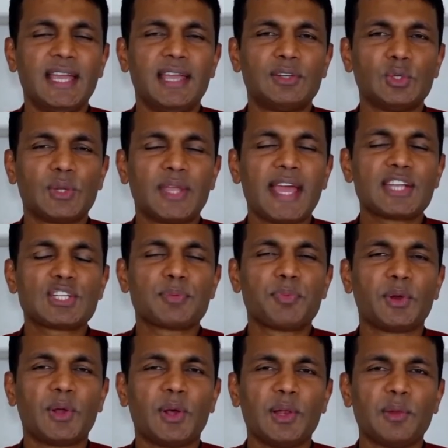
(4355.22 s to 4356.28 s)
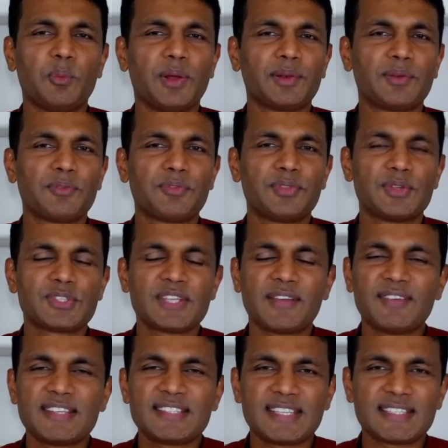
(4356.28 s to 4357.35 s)
to catch up on all of one of the
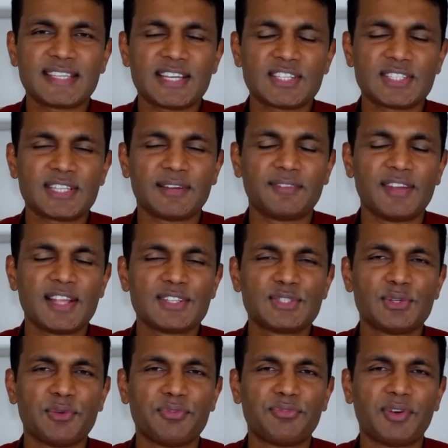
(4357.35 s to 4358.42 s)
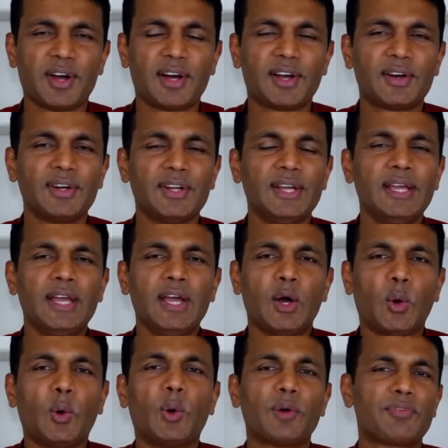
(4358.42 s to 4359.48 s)
76 sessions I've done so far,
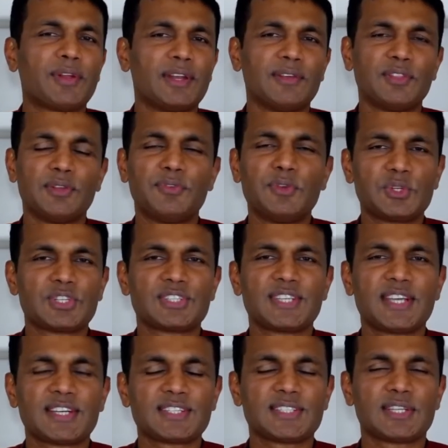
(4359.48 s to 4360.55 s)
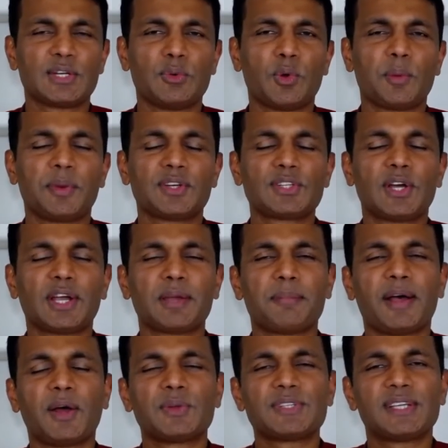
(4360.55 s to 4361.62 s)
or for any of the future sessions that you want me to talk
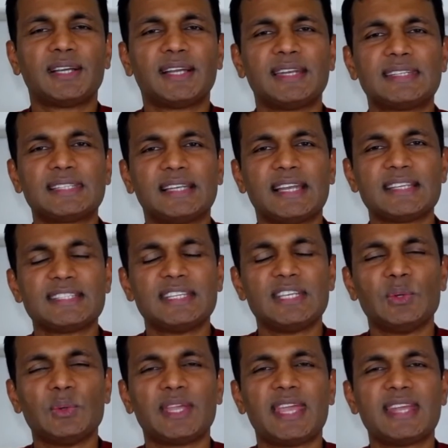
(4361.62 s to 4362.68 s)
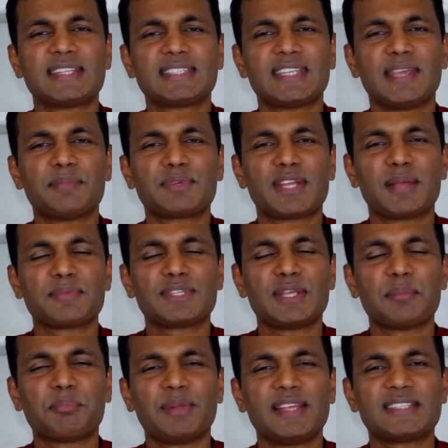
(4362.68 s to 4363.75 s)
about. Until I see you again, same time,
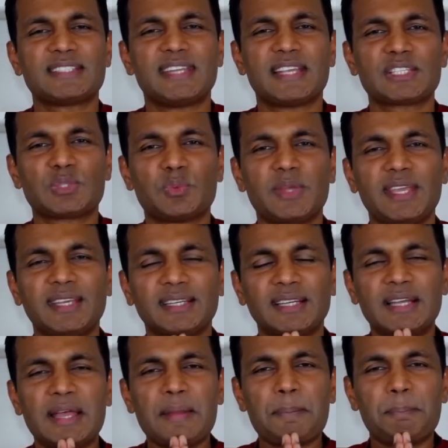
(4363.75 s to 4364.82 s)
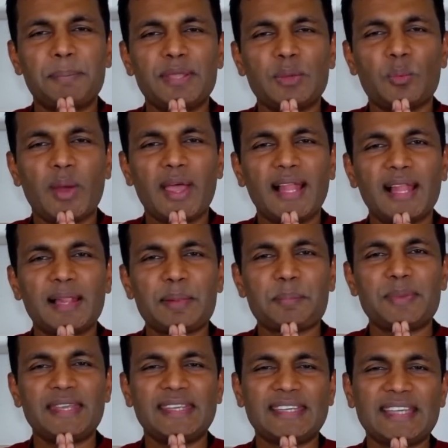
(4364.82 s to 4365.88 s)
same place next week, be well,
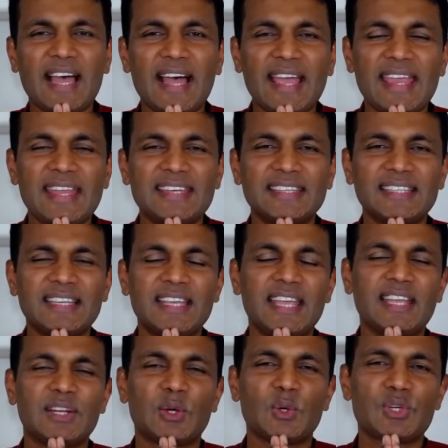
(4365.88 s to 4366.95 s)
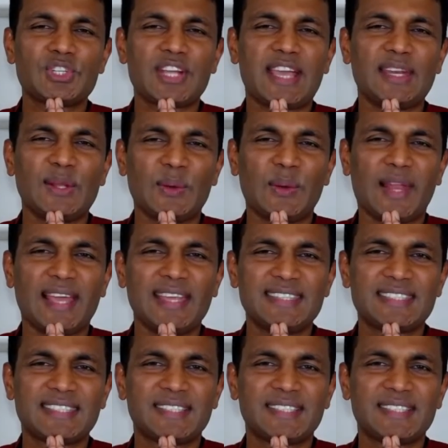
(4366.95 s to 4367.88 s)
be kind, and go shine your light.